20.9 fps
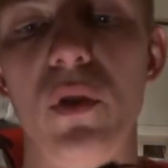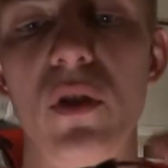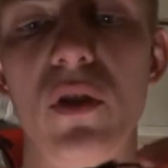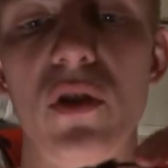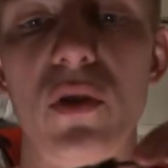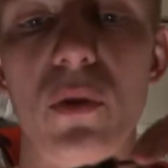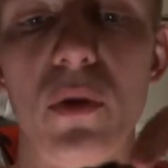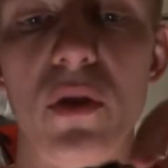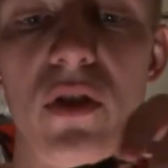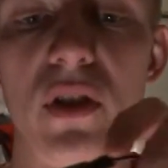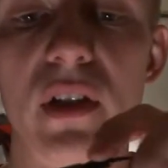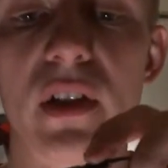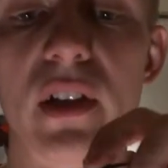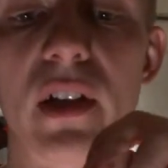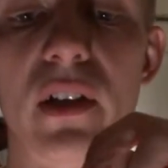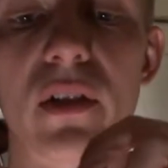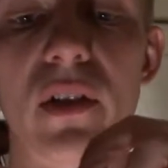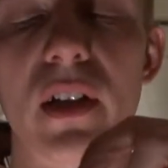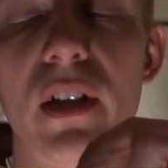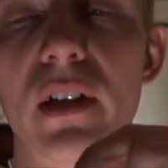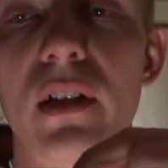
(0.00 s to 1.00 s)
can sort of see the
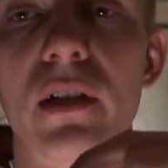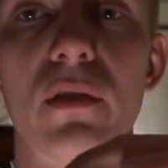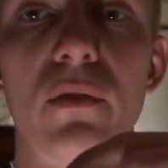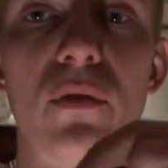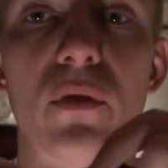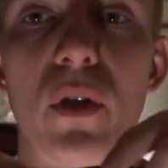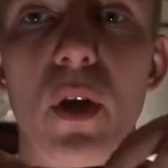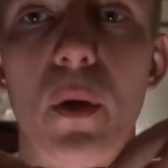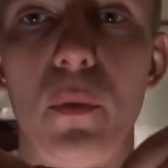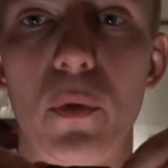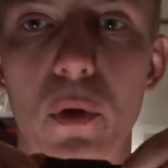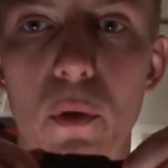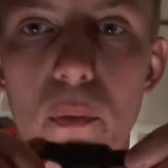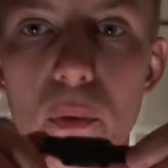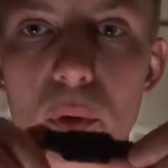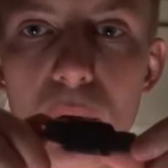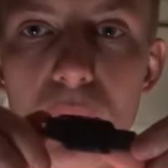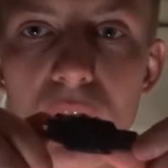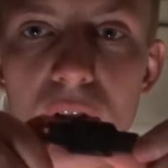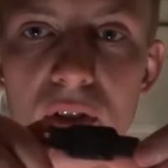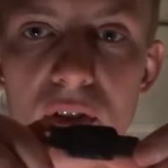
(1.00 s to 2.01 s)
outline of a couple of
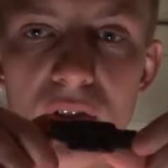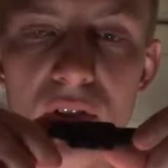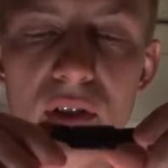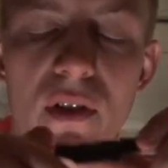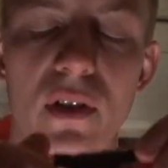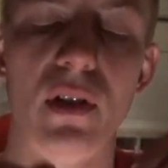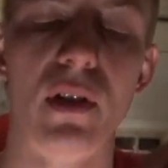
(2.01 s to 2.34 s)
components